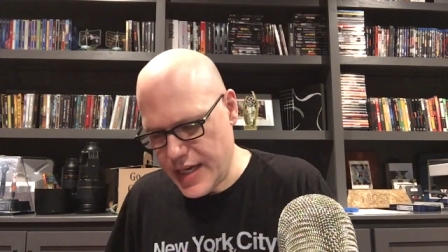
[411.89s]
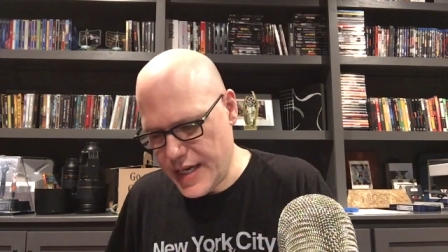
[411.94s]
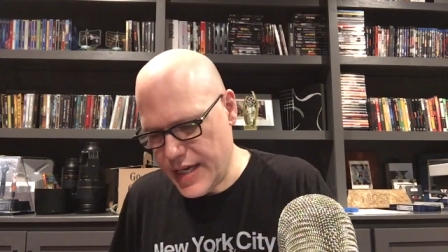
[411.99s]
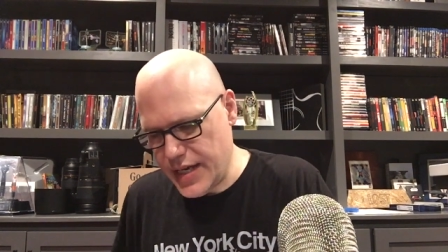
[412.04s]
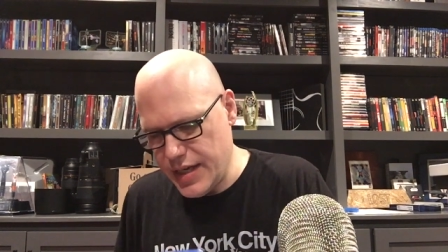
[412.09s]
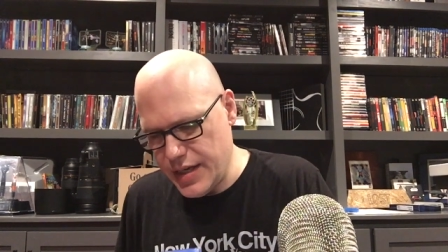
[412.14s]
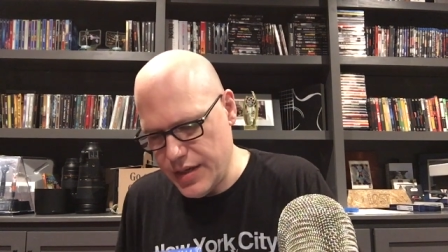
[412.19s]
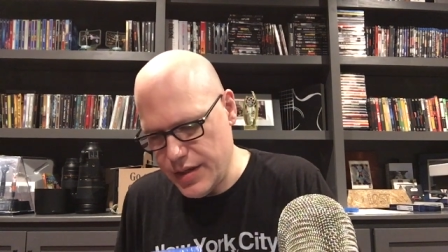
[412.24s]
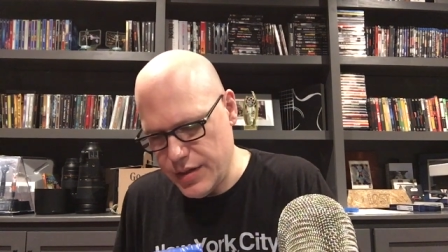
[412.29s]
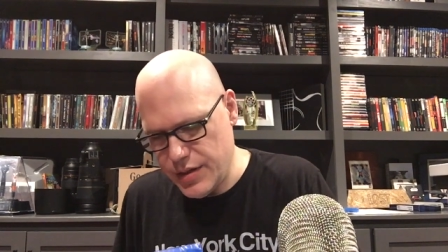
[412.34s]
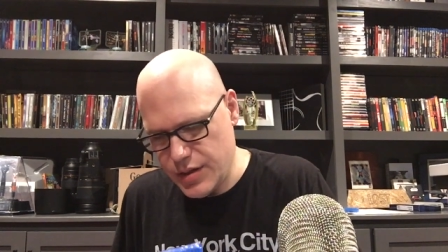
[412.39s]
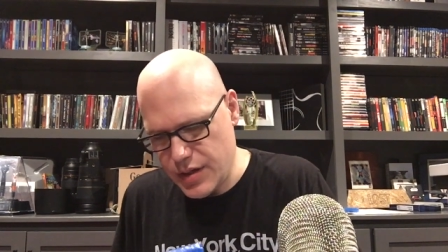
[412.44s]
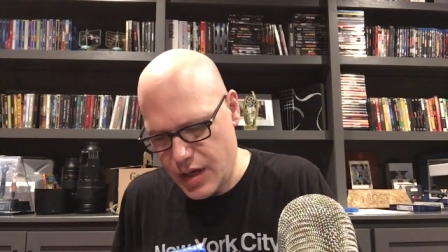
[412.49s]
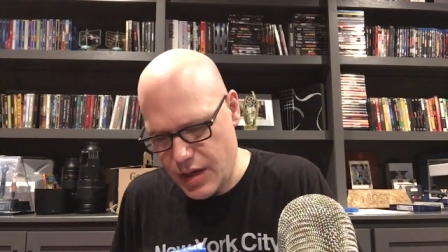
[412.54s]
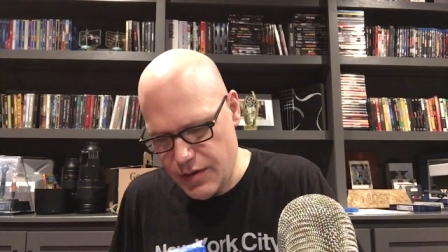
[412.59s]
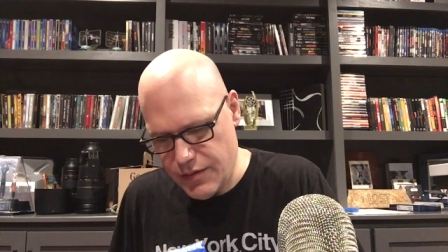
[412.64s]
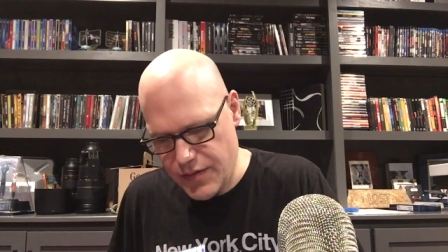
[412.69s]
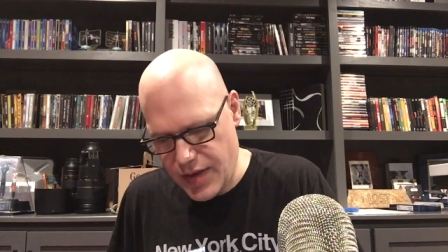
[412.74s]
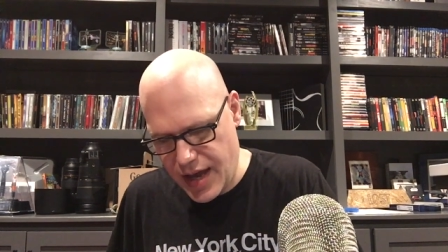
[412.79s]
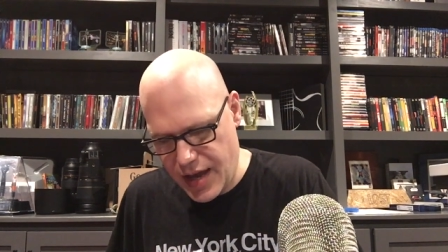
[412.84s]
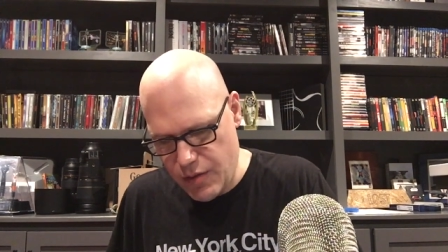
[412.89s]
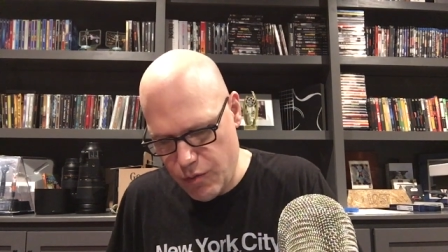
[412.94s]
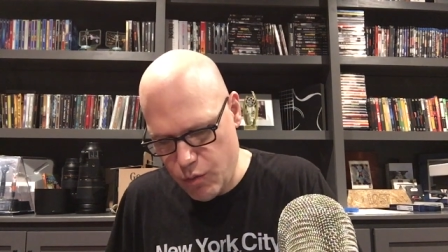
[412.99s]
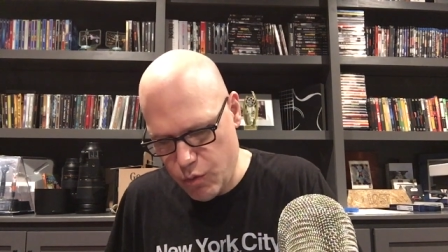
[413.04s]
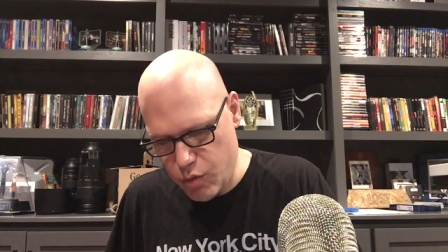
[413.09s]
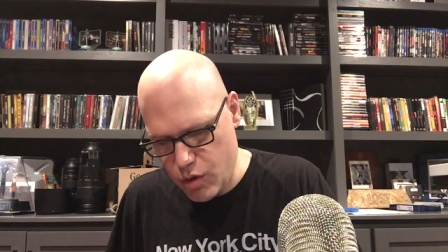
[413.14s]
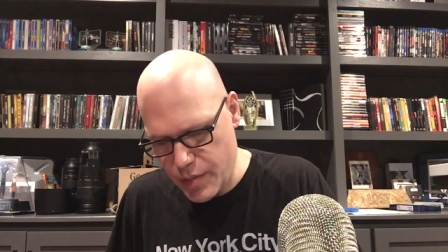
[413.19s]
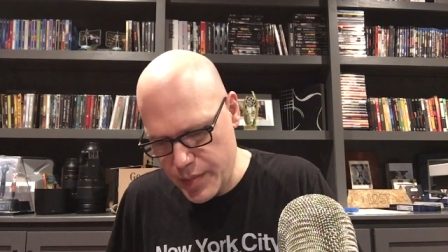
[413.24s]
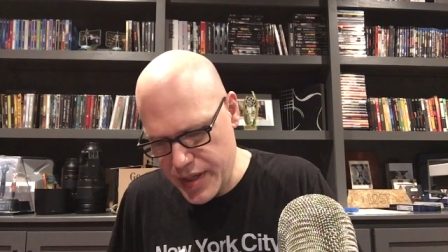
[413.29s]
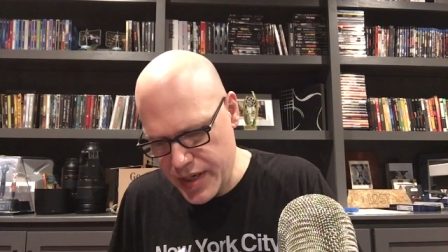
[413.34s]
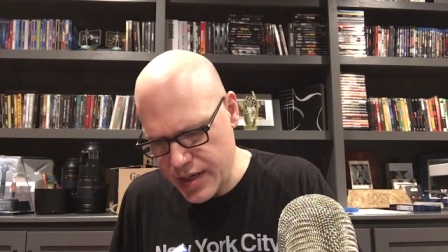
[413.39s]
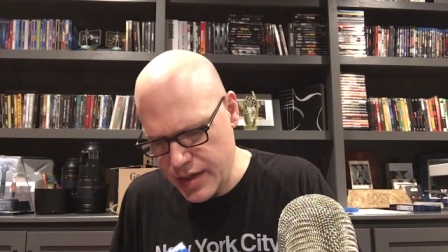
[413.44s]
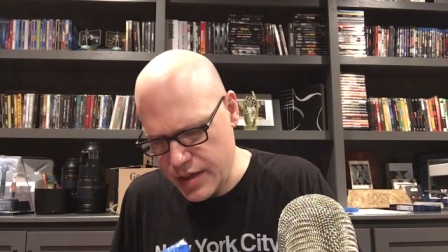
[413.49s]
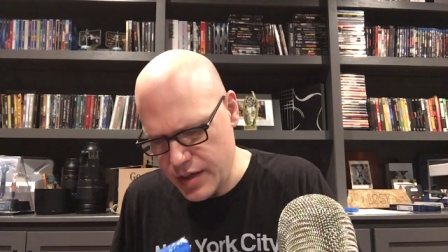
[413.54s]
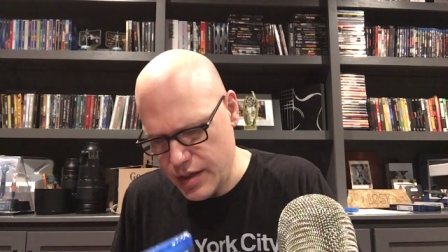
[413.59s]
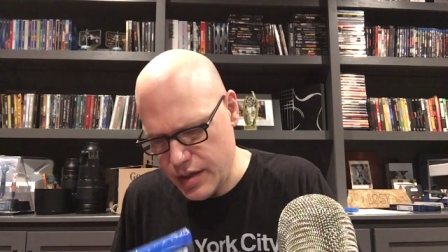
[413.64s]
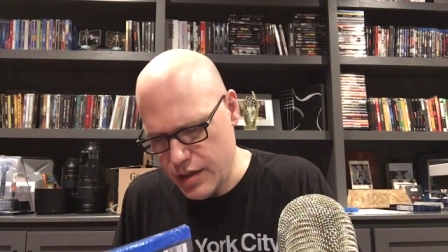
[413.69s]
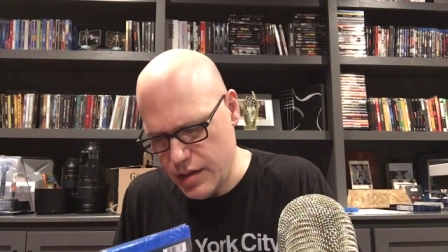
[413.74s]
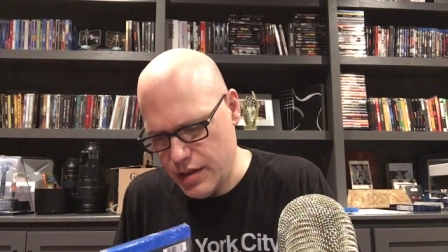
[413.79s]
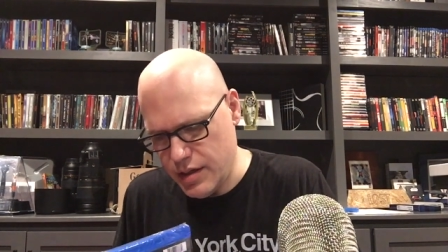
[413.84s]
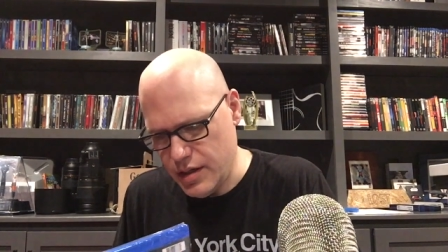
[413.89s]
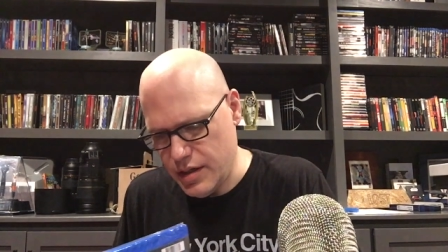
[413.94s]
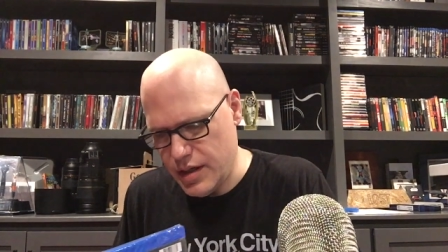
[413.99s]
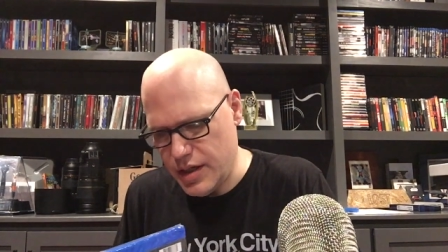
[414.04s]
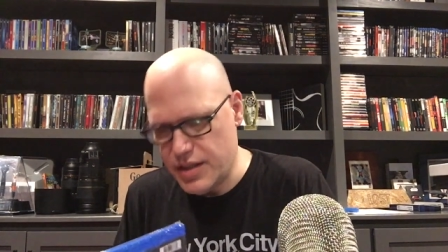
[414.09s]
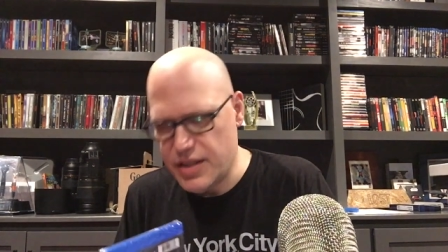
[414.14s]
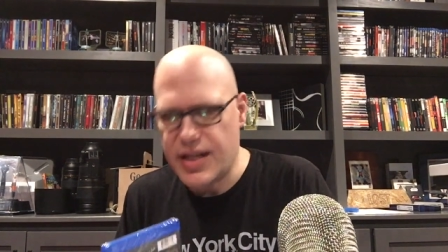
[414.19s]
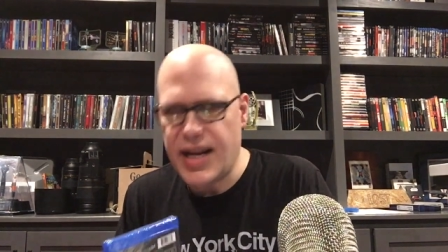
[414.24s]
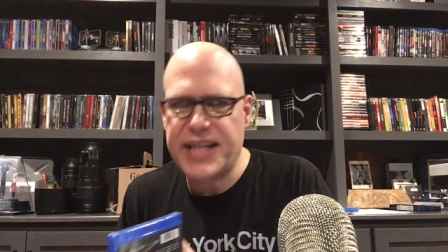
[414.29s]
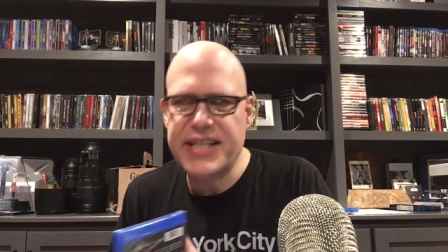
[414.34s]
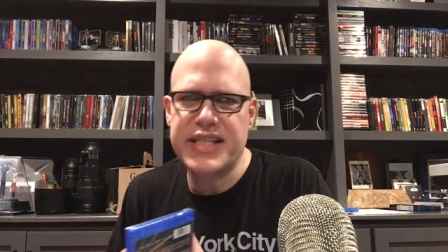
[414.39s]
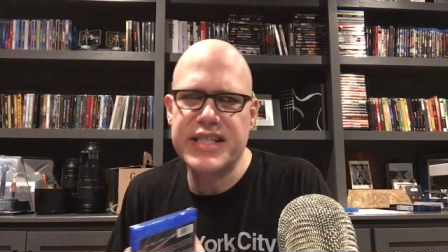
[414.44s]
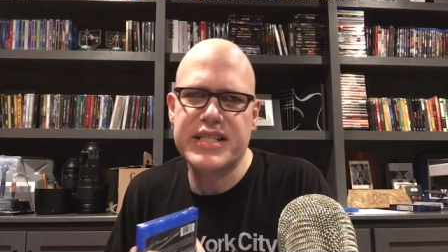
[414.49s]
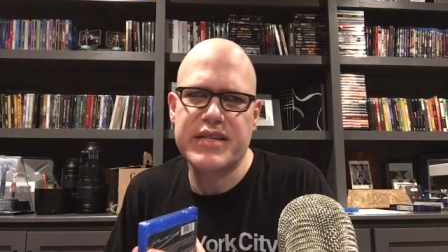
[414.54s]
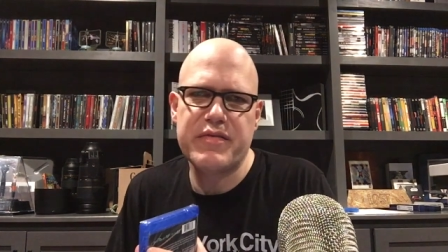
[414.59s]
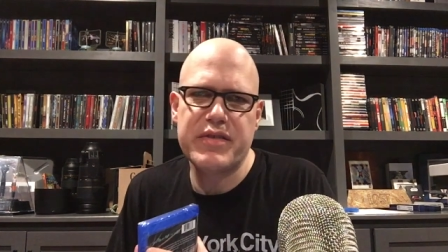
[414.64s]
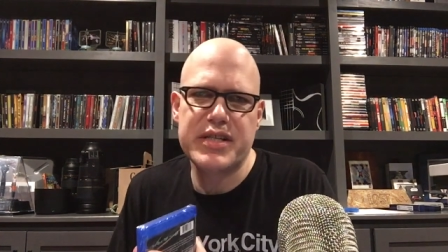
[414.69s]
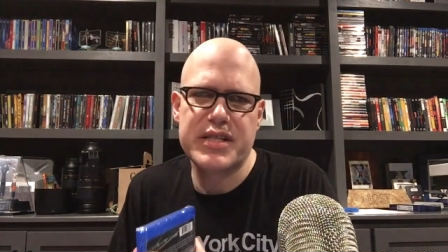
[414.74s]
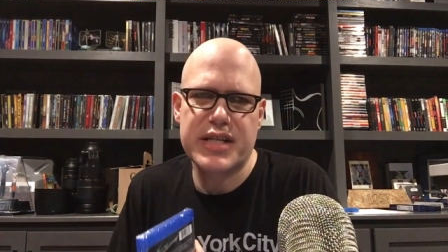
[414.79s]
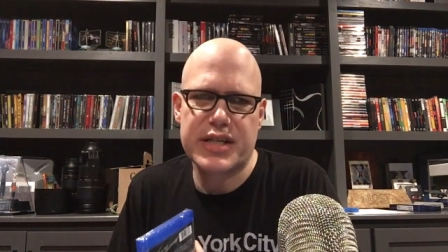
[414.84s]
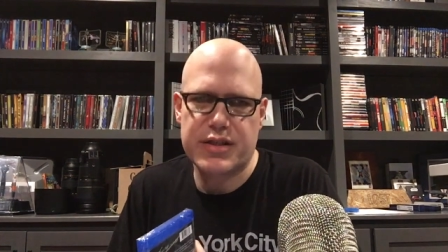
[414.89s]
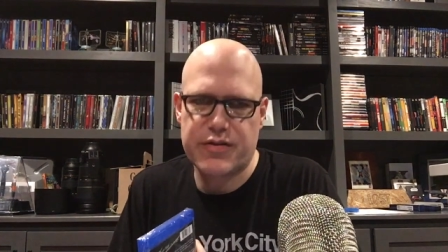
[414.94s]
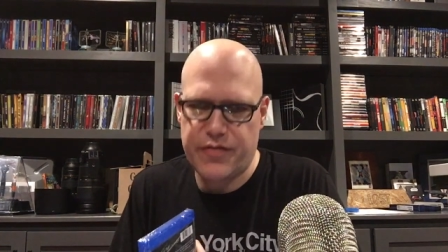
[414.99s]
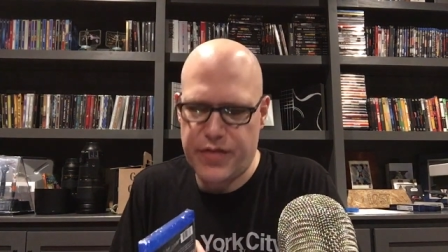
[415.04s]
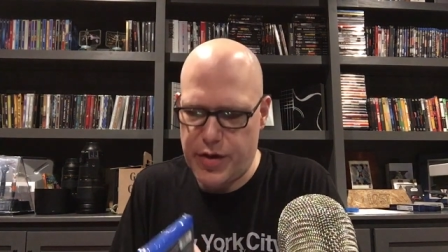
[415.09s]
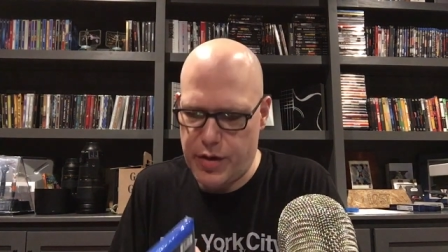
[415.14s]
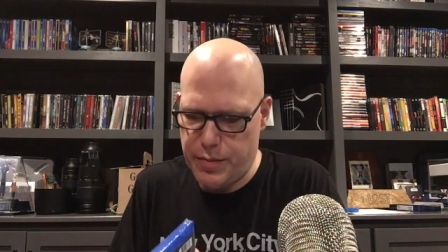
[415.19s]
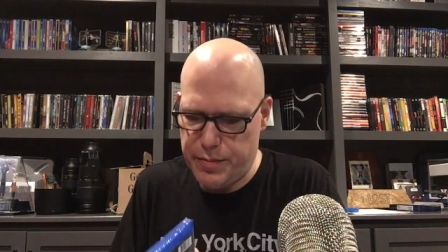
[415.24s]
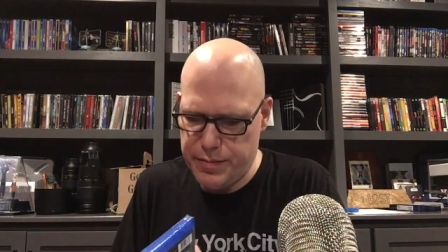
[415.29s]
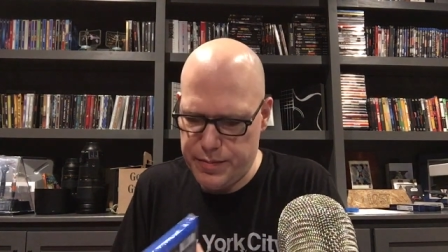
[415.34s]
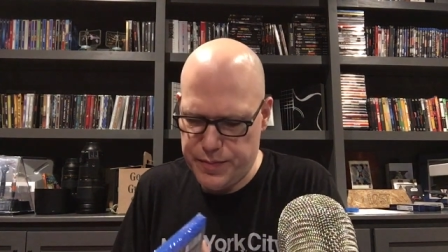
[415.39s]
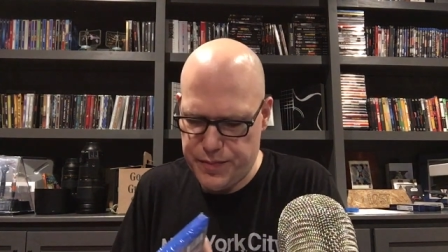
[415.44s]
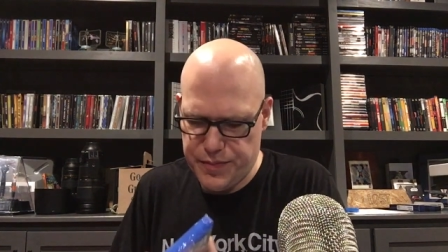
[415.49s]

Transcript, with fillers: is of a woman, it's a nineteen seventy-six film,